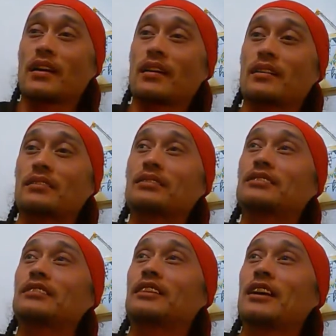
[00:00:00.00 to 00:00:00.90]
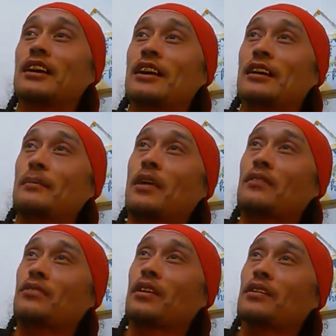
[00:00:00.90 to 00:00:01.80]
And
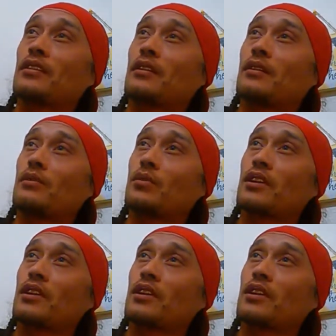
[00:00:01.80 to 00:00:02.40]
my front yard,